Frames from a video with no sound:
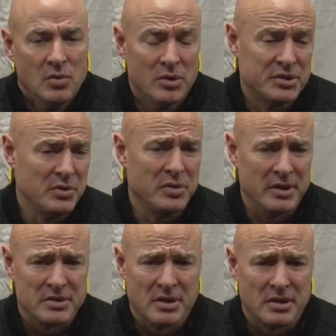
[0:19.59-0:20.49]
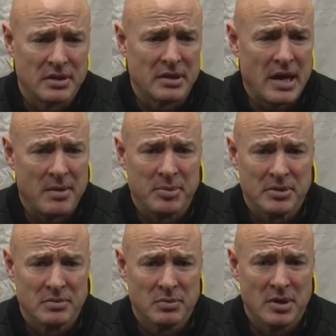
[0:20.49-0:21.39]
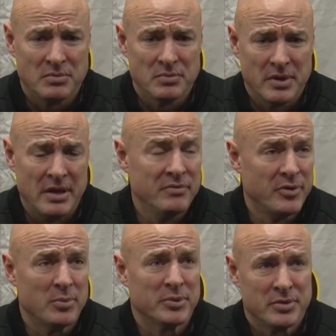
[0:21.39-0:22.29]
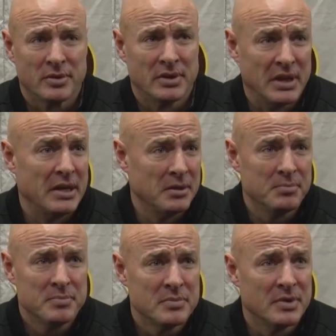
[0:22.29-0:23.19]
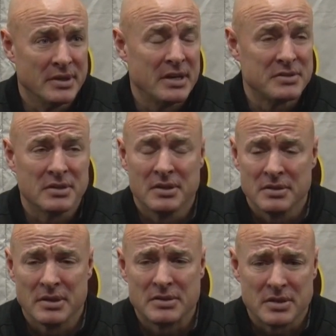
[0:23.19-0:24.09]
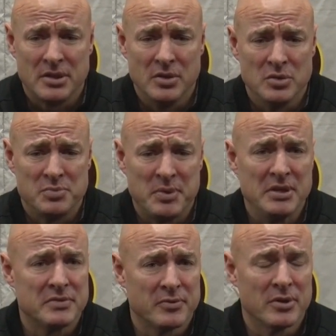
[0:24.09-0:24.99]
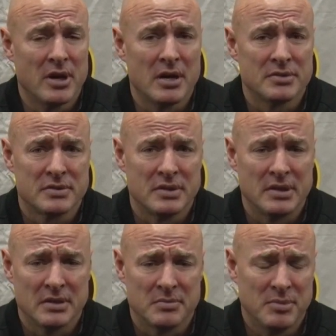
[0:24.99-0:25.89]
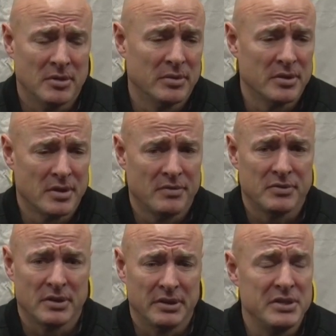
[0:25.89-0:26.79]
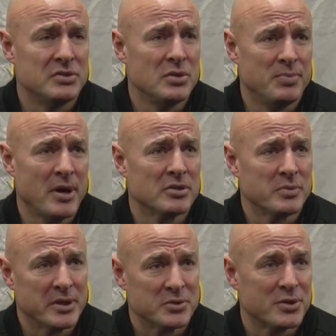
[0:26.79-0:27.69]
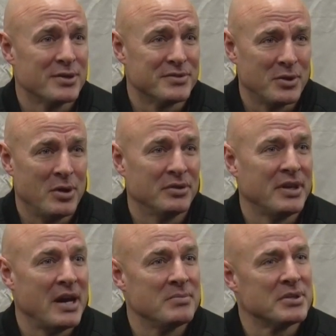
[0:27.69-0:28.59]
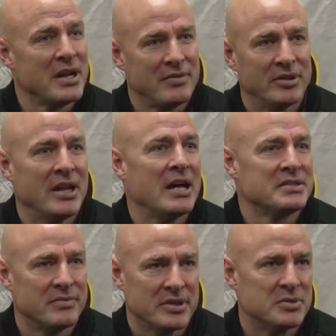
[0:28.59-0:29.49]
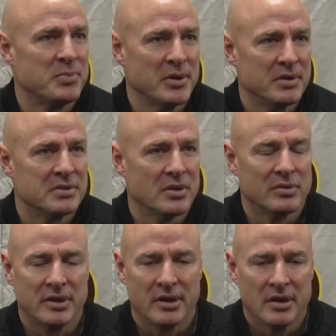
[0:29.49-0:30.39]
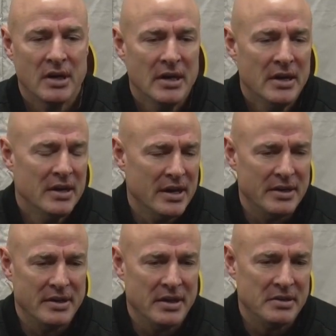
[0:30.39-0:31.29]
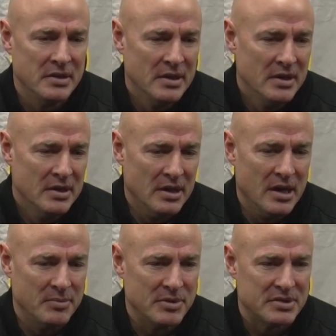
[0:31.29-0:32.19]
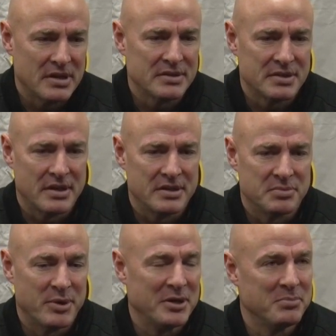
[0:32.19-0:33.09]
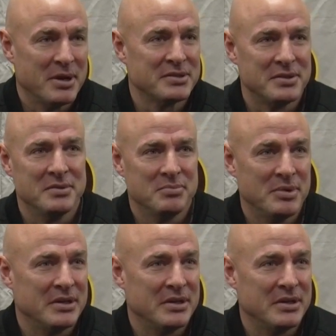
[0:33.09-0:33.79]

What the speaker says: Well, two things I think happened. One, Aiden Falk returned to the lineup. And that's a huge piece for us to be able to have at least two pairs we can trust at all times that have lots of experience out there. And then the second side is Brandon Bussey,